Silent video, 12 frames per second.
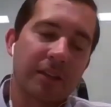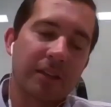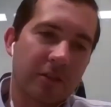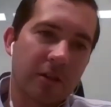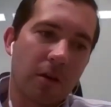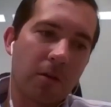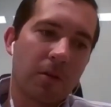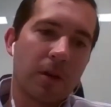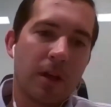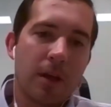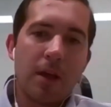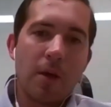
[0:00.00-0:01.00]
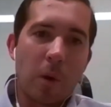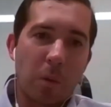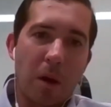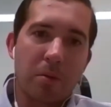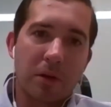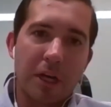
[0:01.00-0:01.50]
and so we were
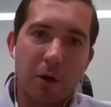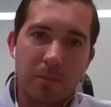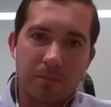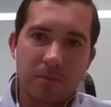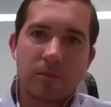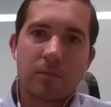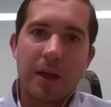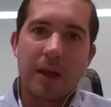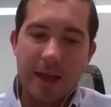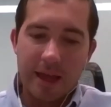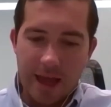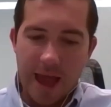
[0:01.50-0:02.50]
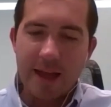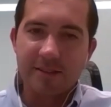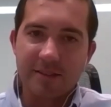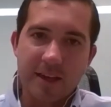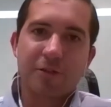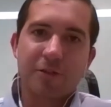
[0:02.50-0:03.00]
able to help as
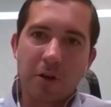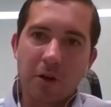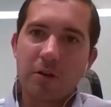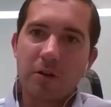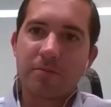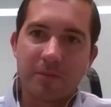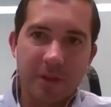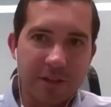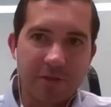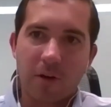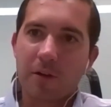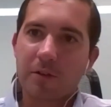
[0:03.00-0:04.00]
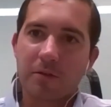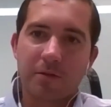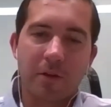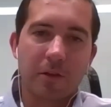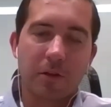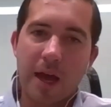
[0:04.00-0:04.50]
they drill these further and
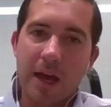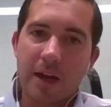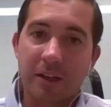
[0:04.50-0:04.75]
further lateral.